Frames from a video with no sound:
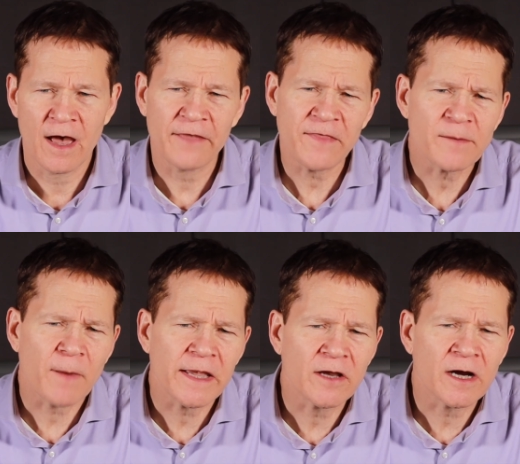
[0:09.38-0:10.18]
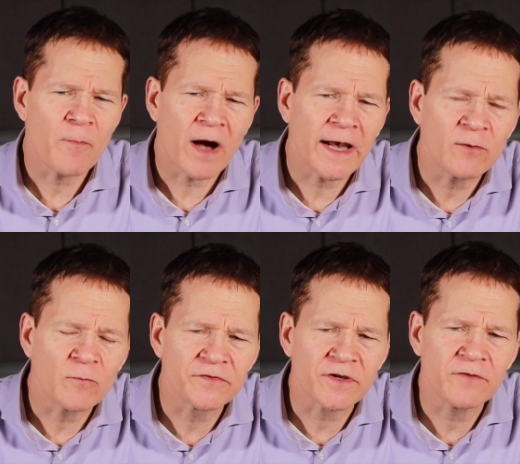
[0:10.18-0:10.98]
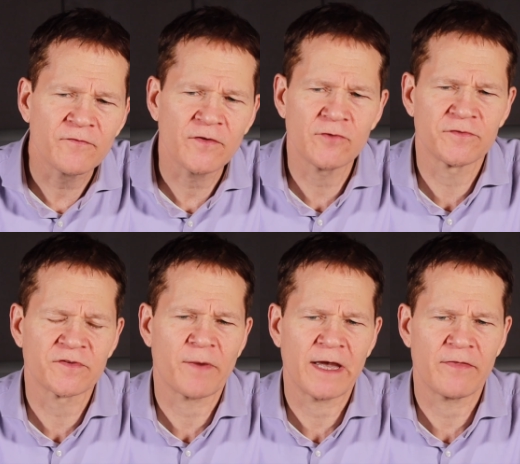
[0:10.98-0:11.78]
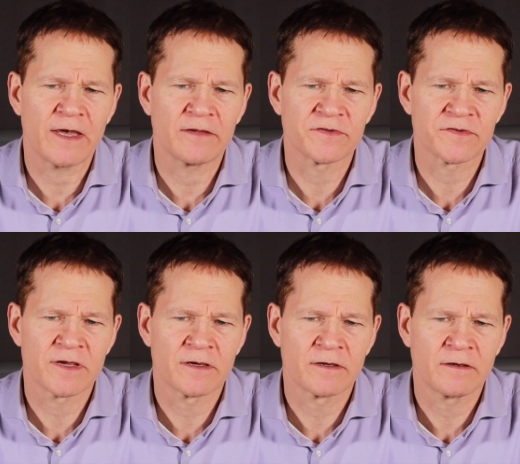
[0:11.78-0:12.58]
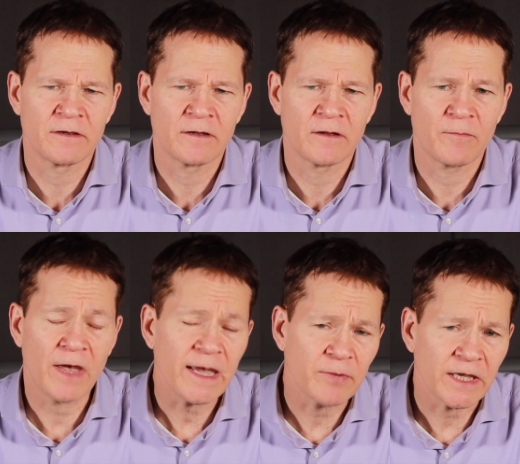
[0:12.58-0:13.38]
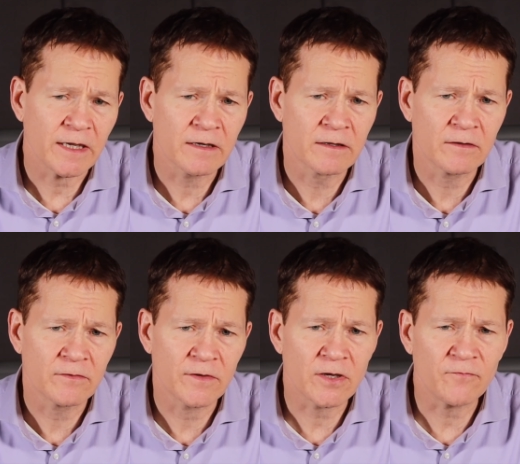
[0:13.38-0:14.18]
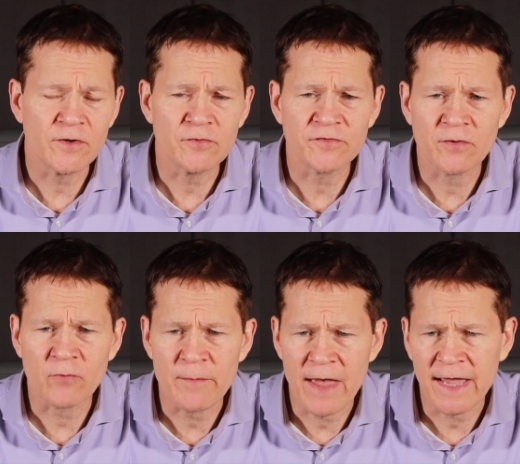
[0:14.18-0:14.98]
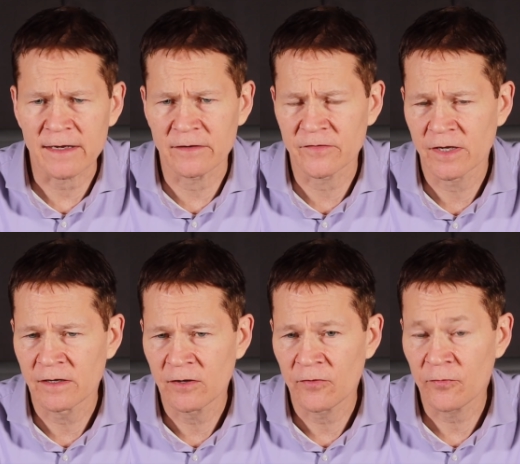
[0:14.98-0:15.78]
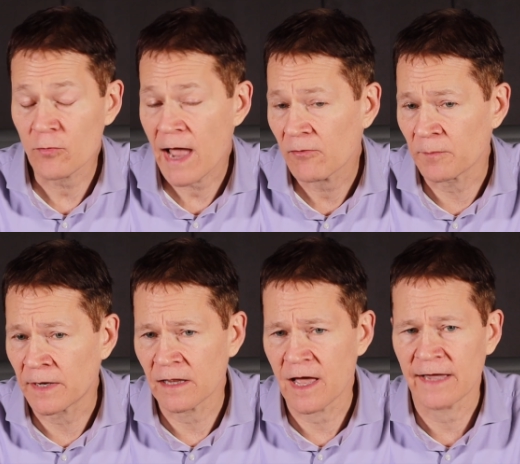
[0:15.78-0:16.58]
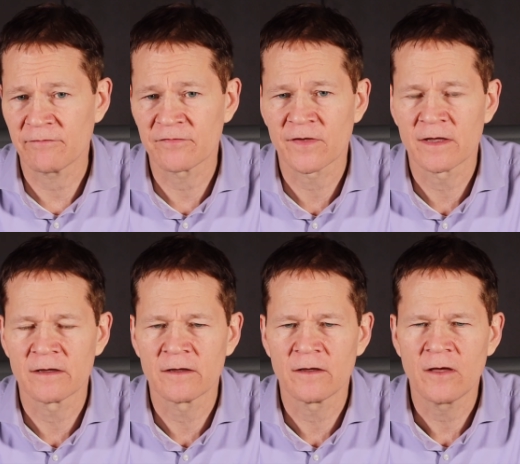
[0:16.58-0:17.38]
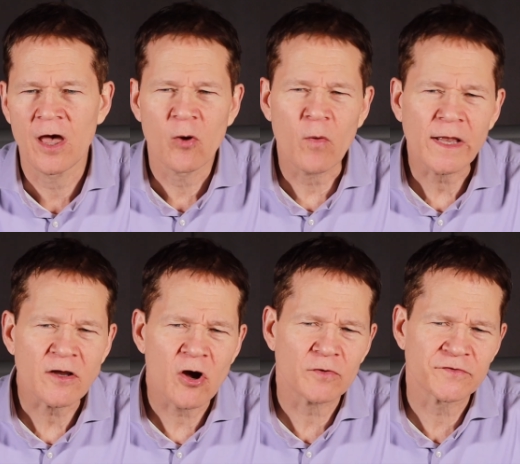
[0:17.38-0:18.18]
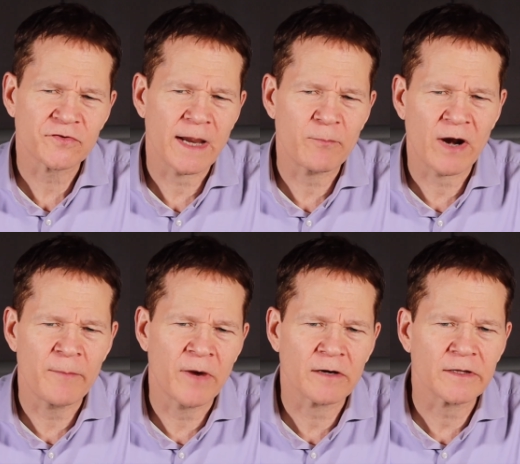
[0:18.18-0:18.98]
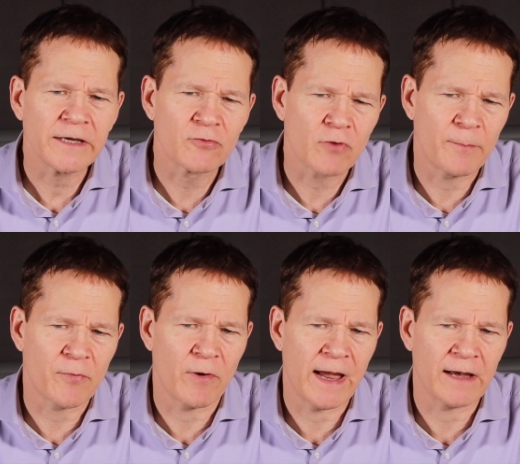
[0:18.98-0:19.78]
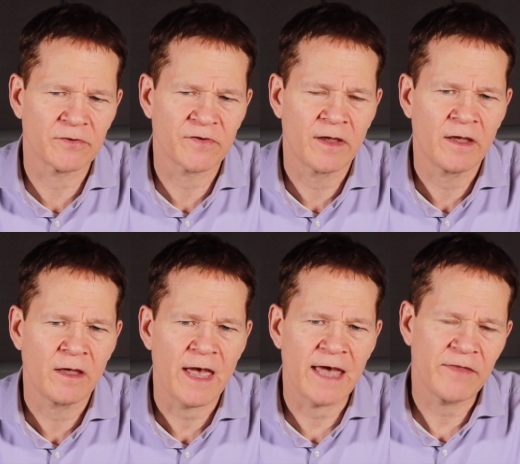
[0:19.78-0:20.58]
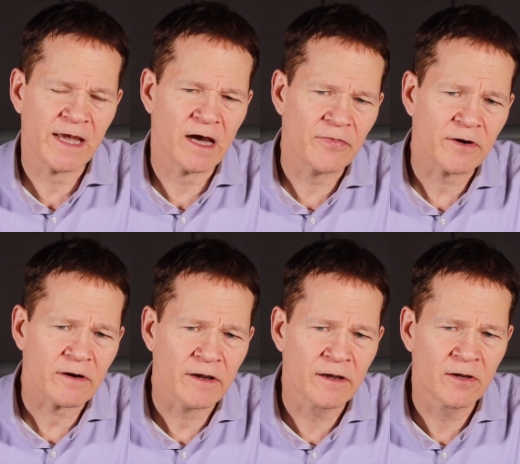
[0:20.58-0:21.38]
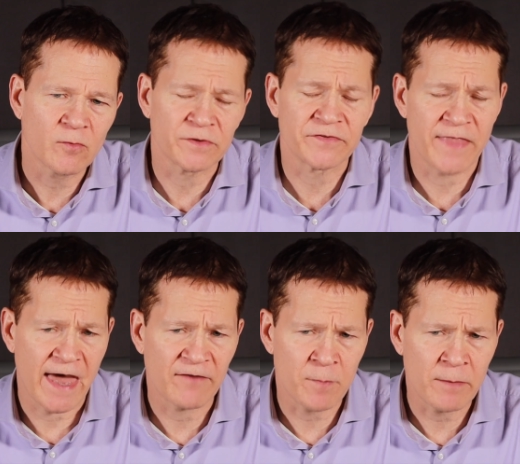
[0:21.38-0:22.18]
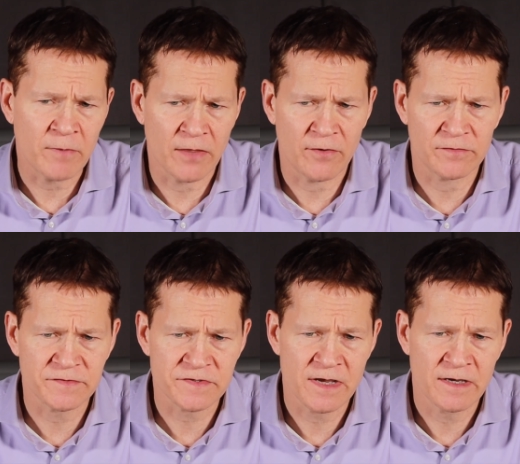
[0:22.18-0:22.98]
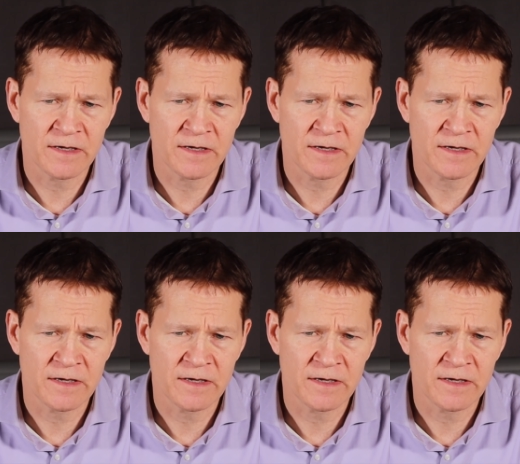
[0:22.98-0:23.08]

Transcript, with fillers: I think my young mind was confused by this. Maybe the confusion remained throughout my life. One culture I primarily grew up around, and the other was that of my mother's.